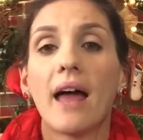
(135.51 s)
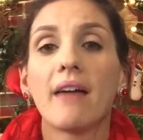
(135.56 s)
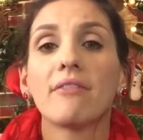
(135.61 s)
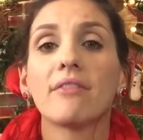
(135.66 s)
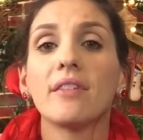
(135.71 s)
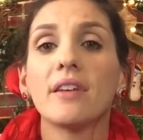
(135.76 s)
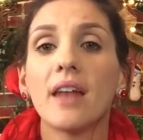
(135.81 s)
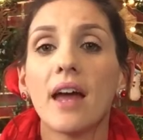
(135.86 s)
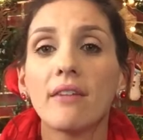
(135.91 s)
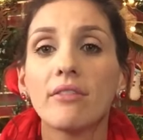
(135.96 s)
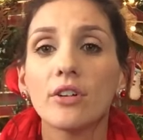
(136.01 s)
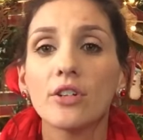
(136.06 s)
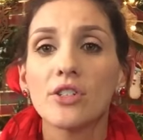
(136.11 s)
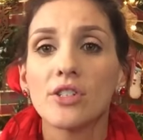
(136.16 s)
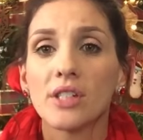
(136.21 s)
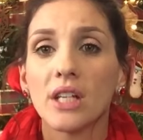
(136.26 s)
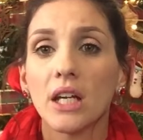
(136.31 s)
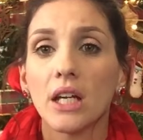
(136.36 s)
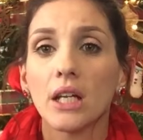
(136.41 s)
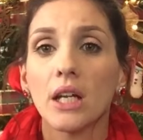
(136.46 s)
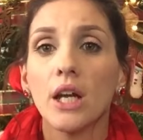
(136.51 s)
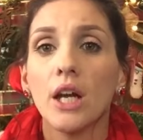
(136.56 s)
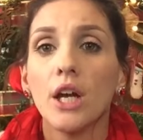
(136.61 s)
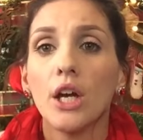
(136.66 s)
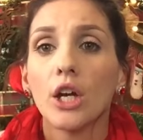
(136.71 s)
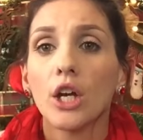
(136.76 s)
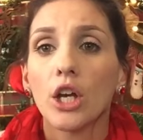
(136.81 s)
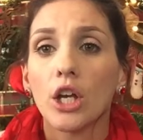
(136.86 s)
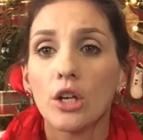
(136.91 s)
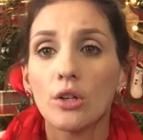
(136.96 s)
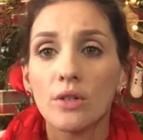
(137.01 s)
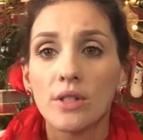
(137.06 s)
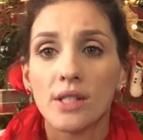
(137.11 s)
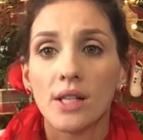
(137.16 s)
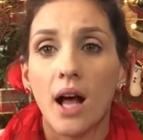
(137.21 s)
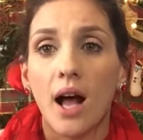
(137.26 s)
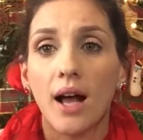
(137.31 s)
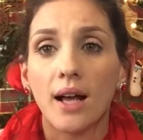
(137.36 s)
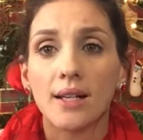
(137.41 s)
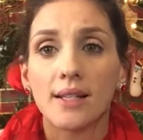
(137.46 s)
I've never seen cute
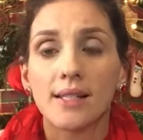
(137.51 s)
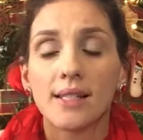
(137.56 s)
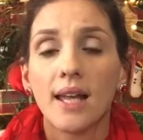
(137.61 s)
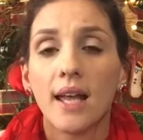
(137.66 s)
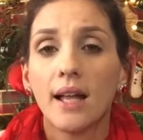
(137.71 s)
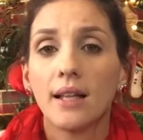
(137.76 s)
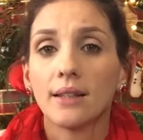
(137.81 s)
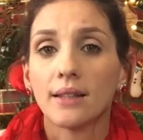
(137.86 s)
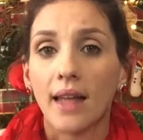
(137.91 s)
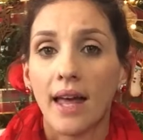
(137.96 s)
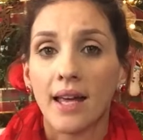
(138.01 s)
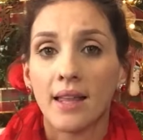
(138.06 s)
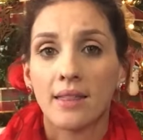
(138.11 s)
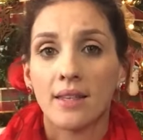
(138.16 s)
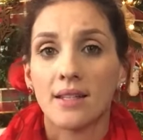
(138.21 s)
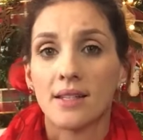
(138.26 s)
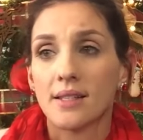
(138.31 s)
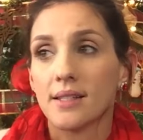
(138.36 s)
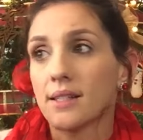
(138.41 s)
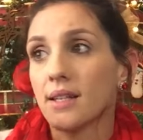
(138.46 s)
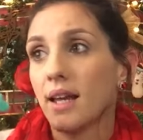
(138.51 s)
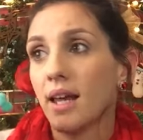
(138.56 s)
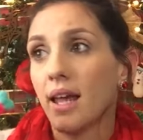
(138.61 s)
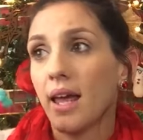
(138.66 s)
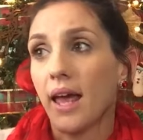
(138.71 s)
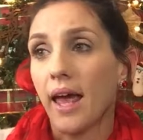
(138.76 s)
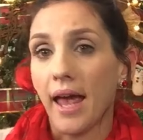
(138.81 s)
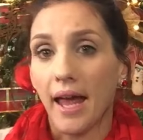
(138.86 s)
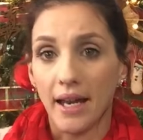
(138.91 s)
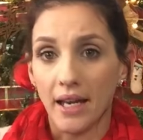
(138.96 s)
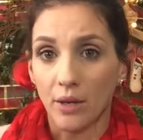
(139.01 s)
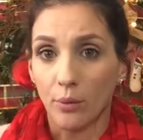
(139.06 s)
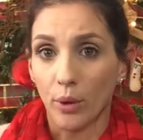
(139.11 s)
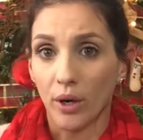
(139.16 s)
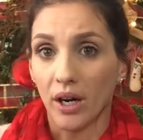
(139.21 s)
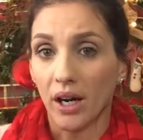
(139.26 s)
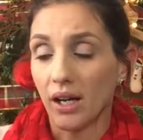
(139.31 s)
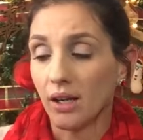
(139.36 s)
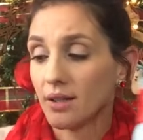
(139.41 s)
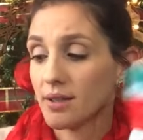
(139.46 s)
socks like this
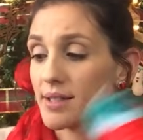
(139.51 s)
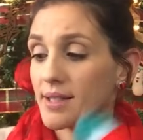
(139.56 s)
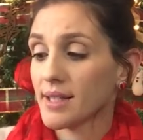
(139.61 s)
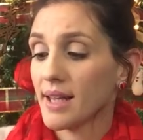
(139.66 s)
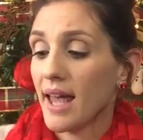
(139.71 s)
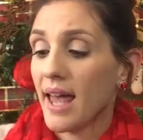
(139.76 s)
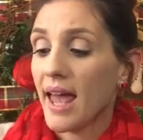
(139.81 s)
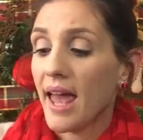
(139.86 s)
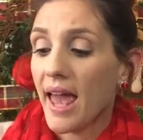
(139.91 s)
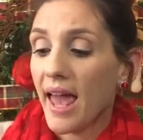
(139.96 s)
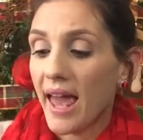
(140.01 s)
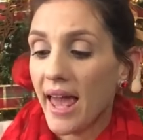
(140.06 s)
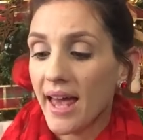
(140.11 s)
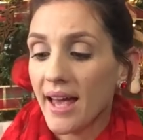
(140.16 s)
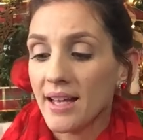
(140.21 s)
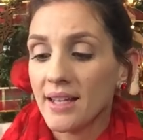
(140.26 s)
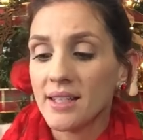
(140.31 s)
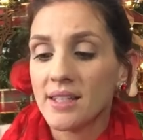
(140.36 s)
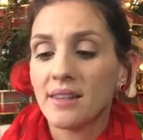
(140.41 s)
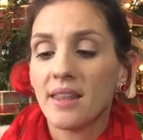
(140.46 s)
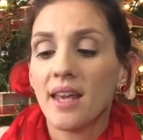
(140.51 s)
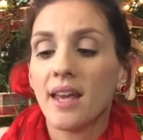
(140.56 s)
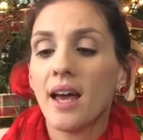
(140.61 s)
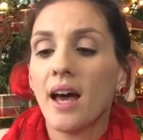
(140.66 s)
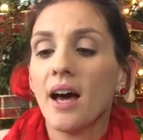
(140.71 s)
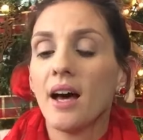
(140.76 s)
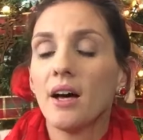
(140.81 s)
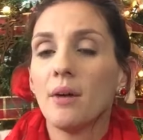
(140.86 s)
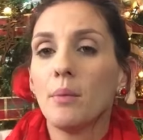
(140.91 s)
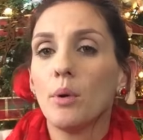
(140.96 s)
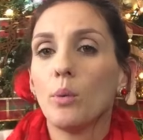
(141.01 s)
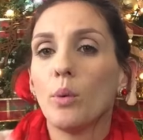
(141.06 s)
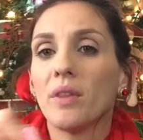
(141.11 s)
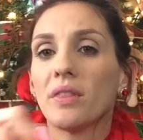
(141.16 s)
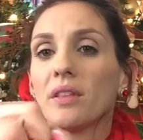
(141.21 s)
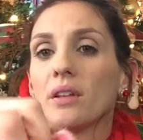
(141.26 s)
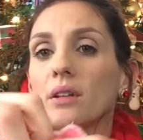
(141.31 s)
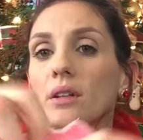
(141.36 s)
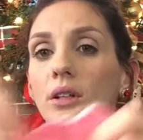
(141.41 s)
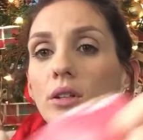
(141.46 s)
anywhere else. And they come
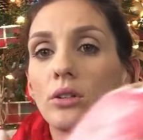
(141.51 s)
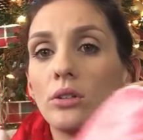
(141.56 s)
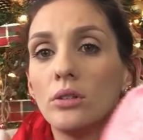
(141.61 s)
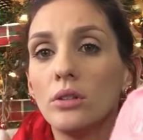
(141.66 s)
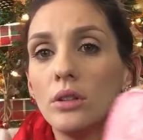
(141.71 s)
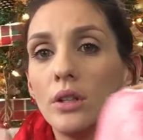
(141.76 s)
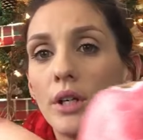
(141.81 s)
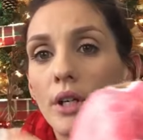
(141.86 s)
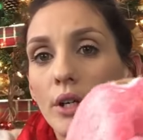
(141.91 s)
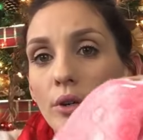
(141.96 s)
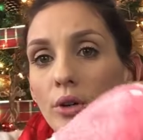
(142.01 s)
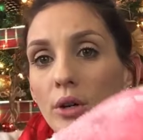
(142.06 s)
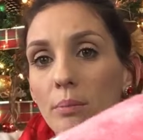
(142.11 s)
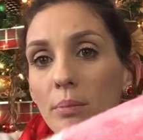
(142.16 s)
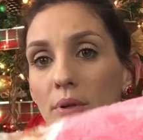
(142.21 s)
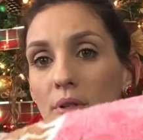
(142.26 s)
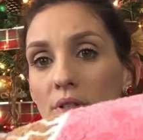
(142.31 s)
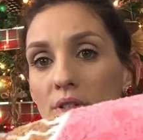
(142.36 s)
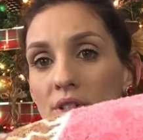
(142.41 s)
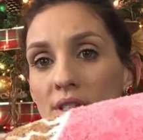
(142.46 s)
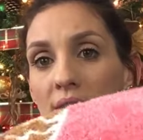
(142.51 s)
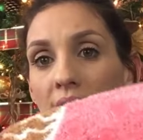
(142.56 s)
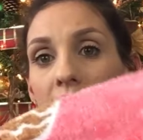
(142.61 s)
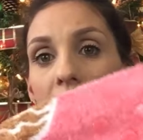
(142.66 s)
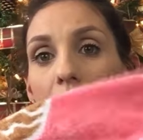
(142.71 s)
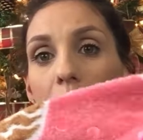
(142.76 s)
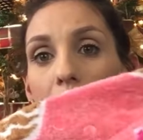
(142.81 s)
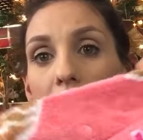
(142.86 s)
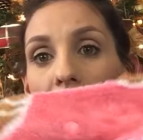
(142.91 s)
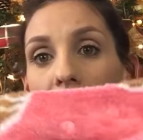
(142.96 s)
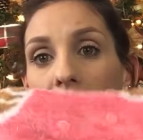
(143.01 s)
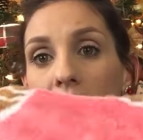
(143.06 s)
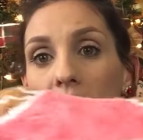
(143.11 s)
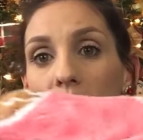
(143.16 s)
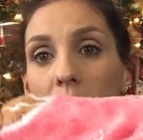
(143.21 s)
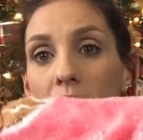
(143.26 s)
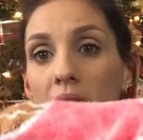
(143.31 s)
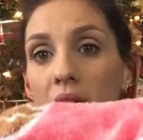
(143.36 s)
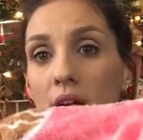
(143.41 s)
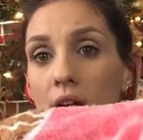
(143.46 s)
with the little grippers at the
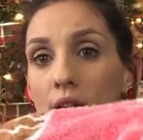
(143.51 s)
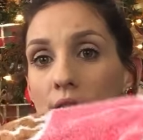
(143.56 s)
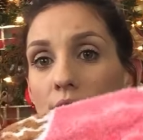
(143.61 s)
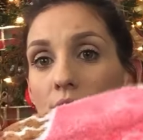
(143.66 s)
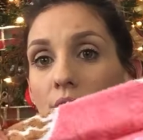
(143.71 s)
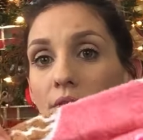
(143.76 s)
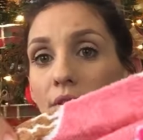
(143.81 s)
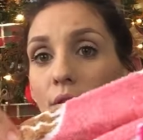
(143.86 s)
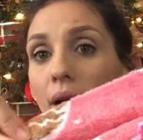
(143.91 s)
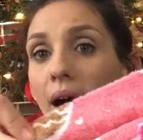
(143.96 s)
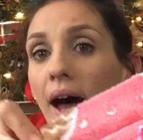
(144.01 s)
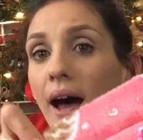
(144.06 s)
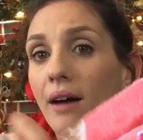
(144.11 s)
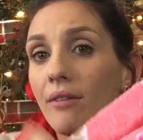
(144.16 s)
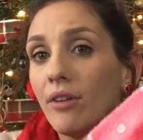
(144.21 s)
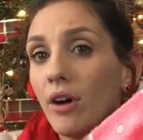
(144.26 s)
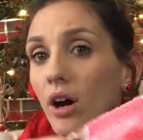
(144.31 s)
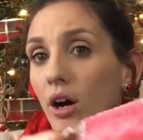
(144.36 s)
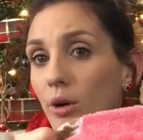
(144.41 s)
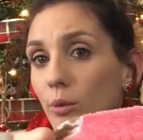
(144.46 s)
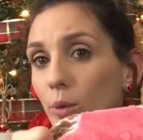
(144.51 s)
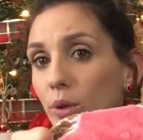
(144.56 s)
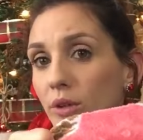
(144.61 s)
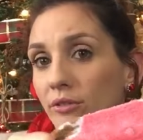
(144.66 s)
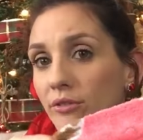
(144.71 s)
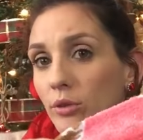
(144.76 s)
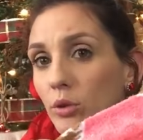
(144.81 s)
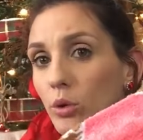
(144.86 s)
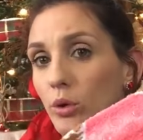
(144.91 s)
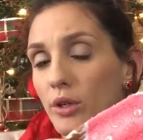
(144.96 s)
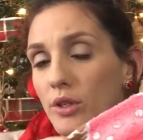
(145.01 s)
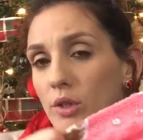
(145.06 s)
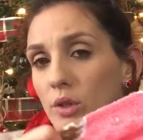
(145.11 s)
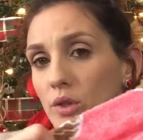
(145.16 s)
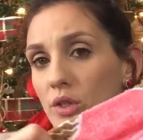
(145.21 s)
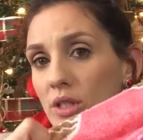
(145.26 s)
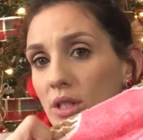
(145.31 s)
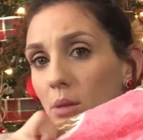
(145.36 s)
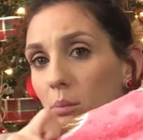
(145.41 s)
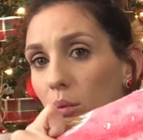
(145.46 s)
bottom. So if you have hardwood floors
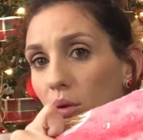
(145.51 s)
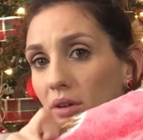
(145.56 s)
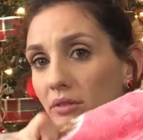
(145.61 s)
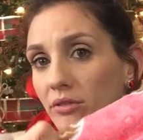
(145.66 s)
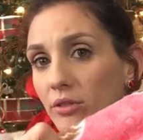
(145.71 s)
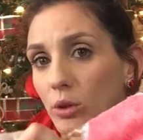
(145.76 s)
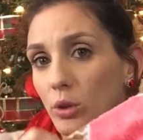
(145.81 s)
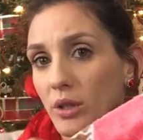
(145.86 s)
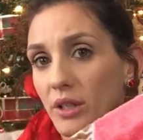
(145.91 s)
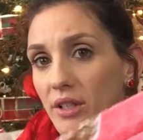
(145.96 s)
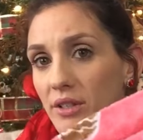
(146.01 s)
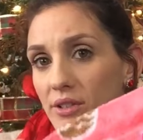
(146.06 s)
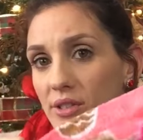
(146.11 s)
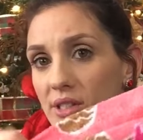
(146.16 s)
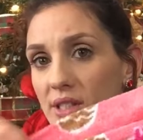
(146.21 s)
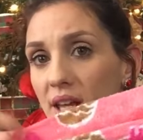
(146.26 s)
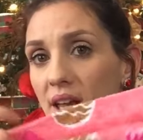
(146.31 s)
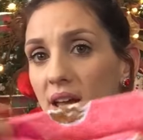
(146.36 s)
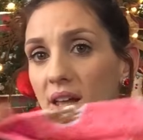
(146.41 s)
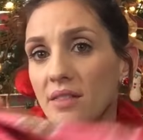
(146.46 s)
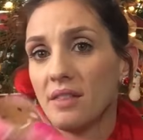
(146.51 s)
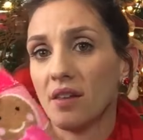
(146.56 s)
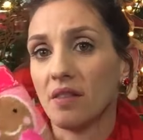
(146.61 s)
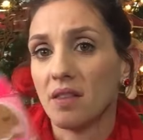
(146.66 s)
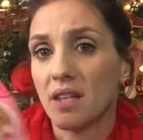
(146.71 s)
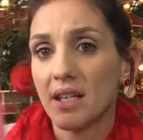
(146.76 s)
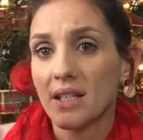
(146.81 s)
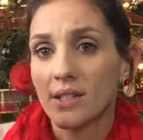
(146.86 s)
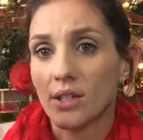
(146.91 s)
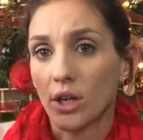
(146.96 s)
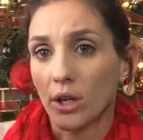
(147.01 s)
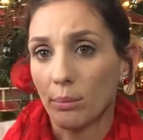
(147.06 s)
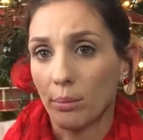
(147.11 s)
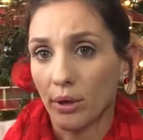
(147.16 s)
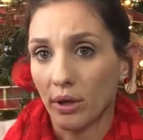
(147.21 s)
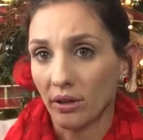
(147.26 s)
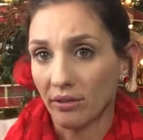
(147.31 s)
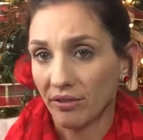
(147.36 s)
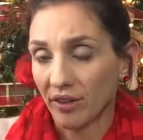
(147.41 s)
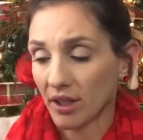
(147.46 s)
or slippery floors, then these are
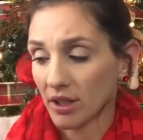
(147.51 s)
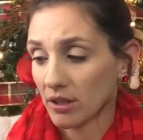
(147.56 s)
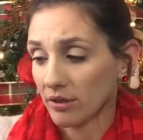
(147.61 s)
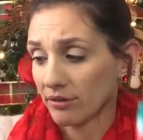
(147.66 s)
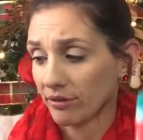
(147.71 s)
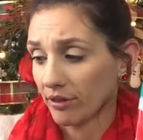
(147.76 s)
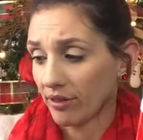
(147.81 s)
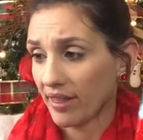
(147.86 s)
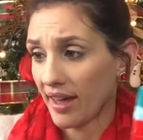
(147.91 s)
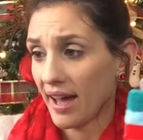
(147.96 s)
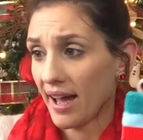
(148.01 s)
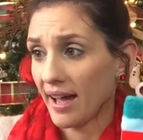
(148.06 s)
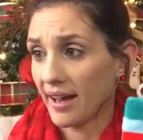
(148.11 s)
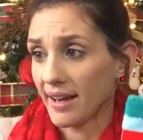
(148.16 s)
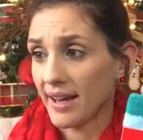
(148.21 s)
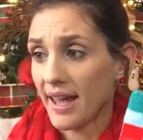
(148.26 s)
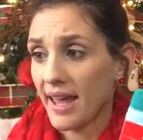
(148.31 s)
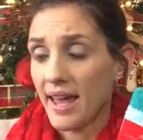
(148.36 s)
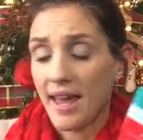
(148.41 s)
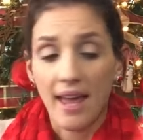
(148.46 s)
perfect for that.